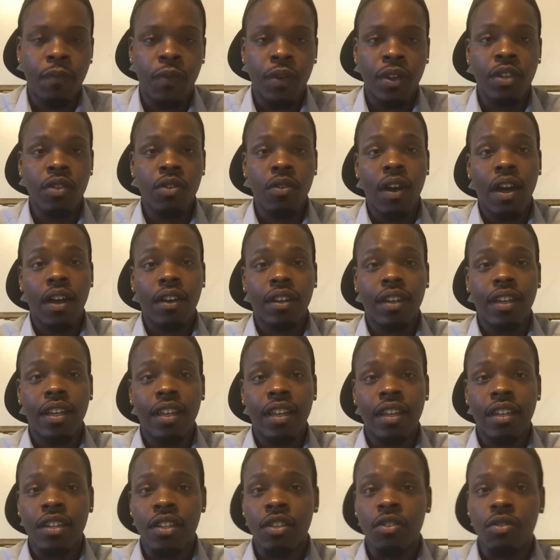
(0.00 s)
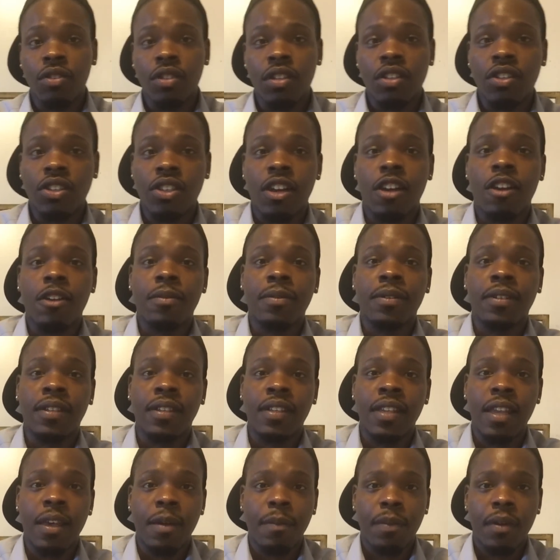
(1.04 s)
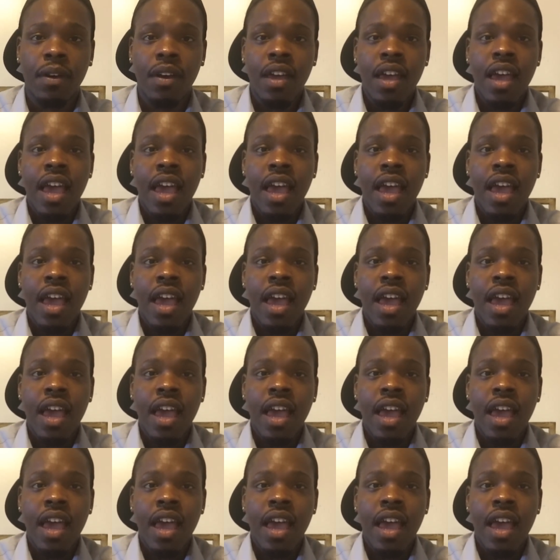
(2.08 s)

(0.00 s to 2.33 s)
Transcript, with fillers: for you out there using the term simp,